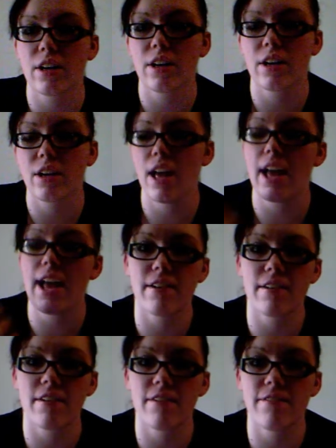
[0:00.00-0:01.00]
and
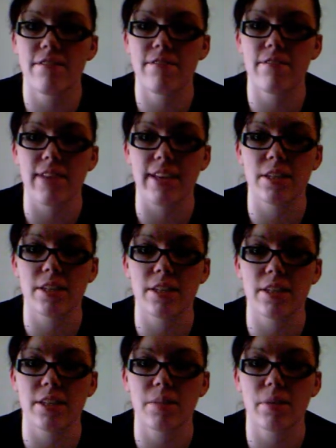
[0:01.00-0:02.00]

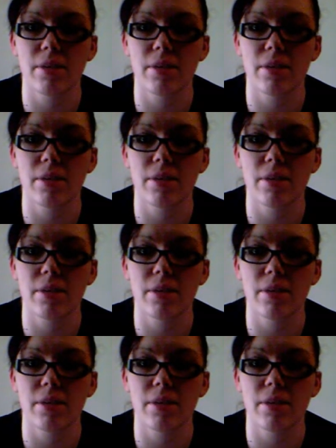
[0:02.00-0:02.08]
Facebook,